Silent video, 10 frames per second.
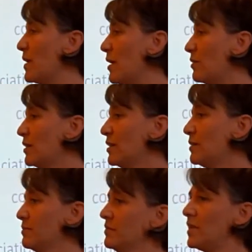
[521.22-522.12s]
about,
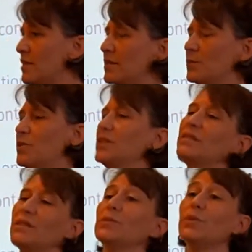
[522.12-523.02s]
this is a word,
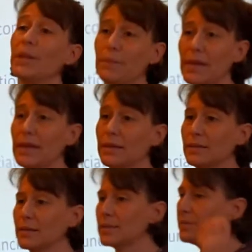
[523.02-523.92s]
this is what it
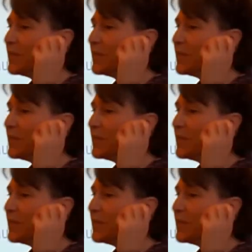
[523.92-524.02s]
means.